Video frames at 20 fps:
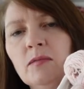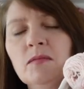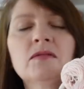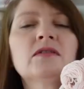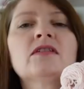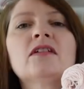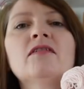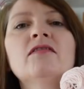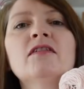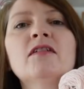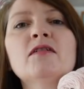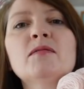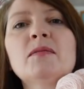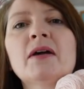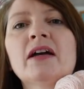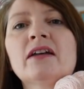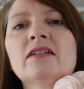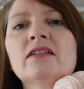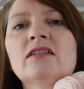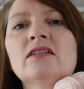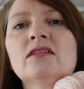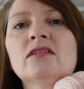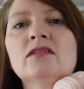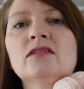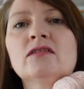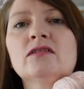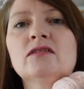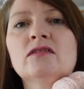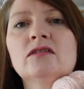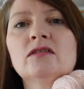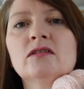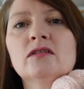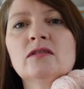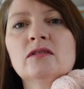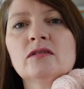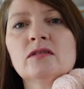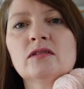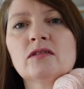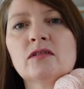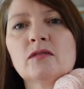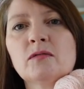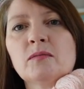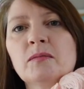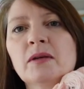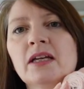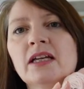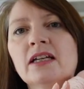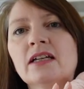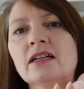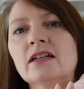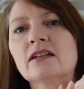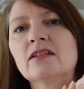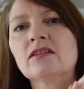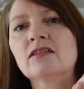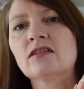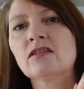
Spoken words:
So very pastel, sort of pinks,